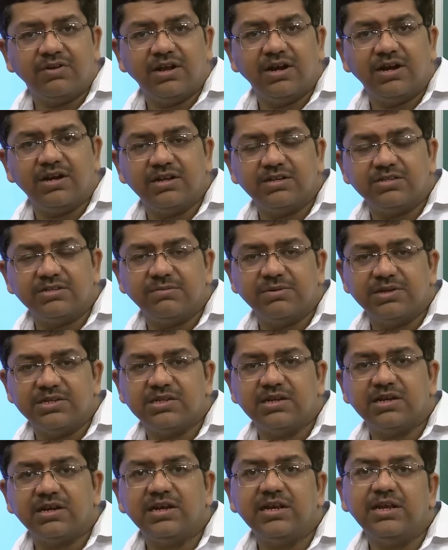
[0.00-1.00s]
it is
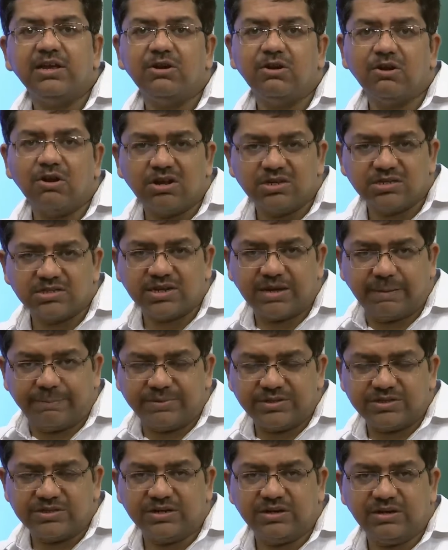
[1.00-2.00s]
basically a lost
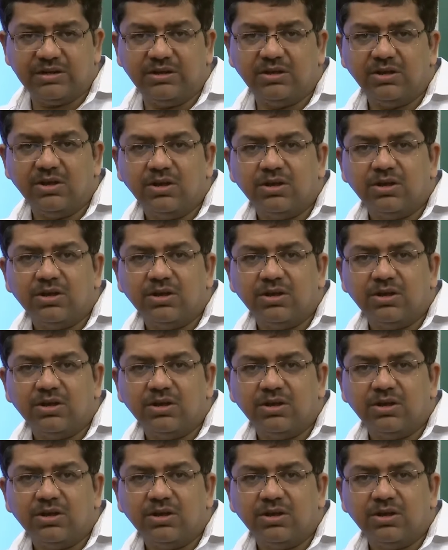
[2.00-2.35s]
capacity.